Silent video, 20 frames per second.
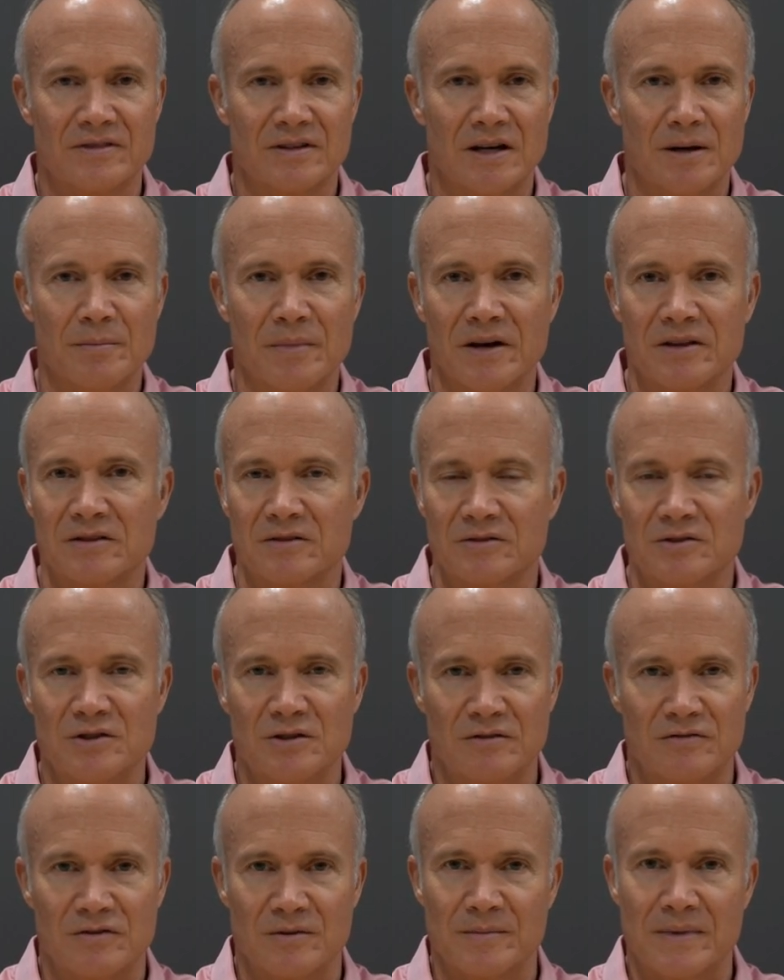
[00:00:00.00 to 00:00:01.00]
a month or
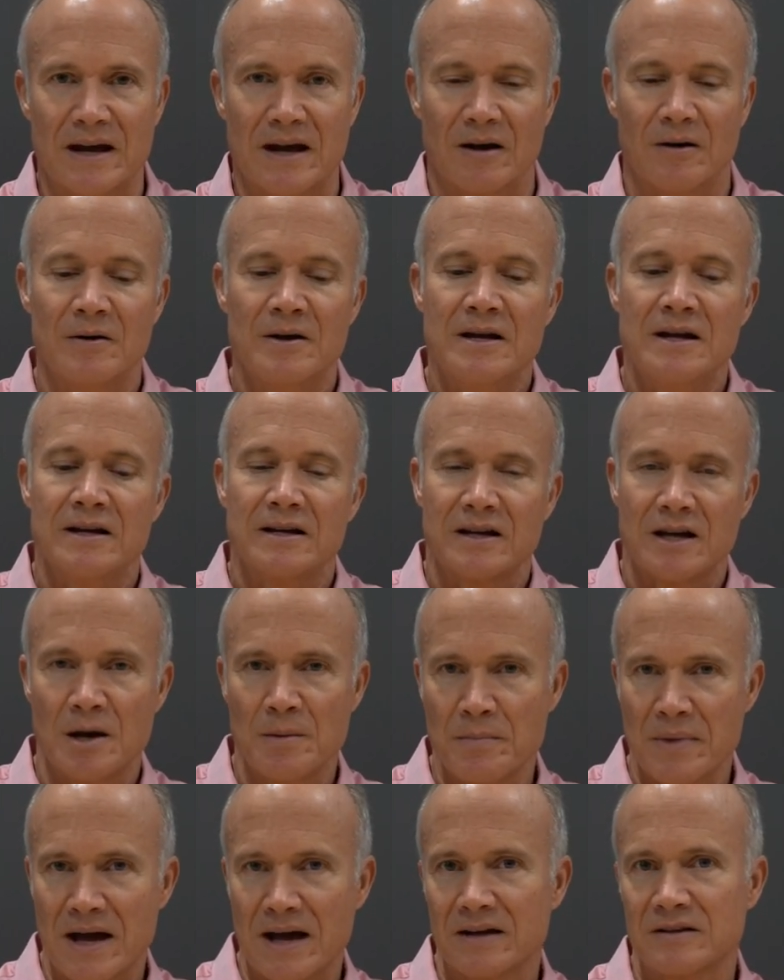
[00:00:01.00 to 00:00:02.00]
two from now,
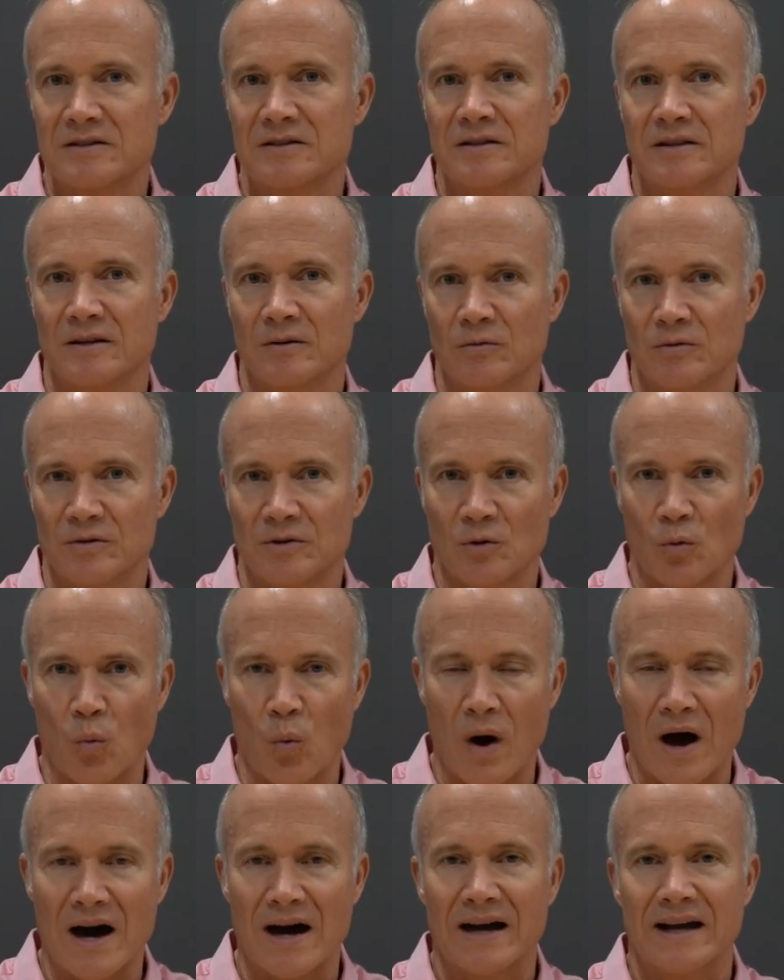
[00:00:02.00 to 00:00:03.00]
come back to the
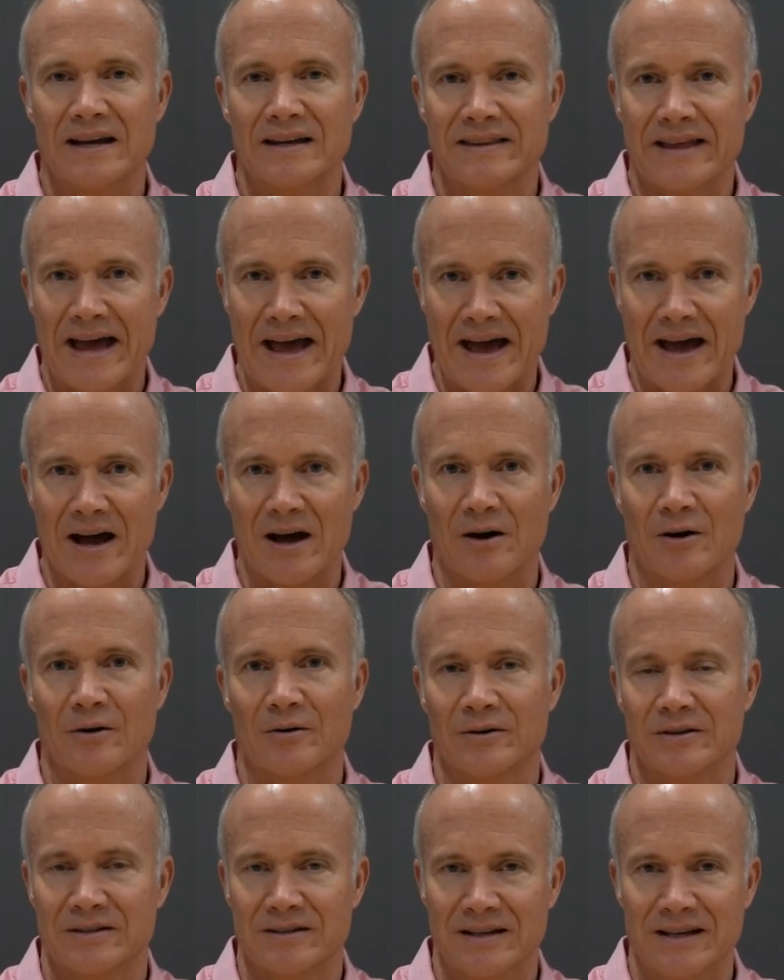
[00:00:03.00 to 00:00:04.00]
why and the
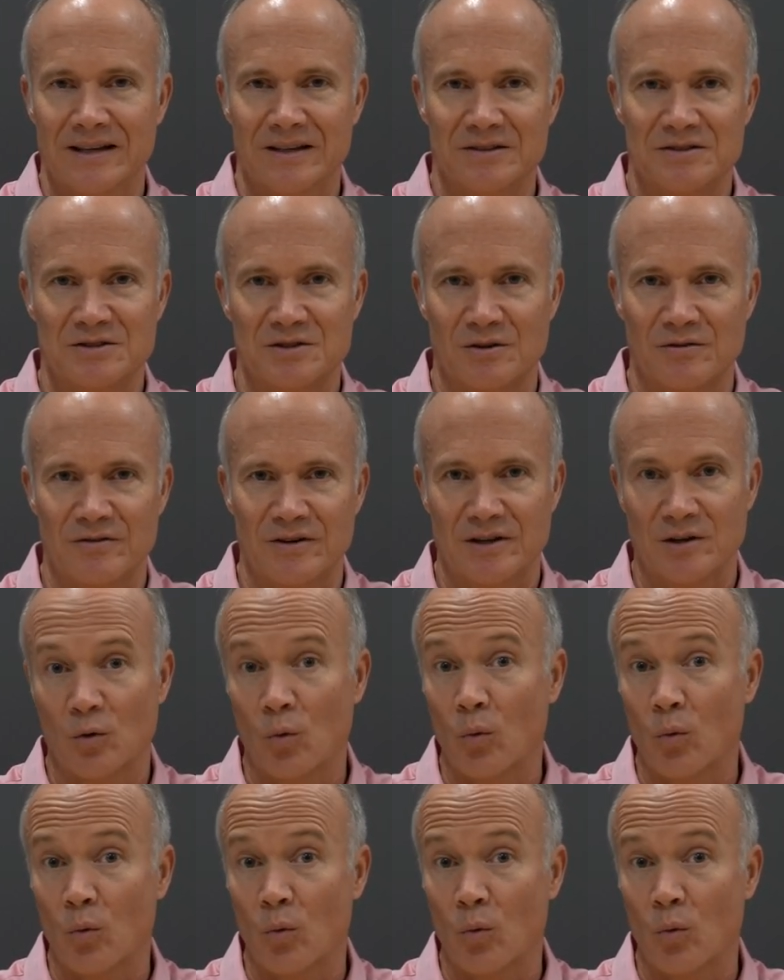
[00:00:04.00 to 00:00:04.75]
how and the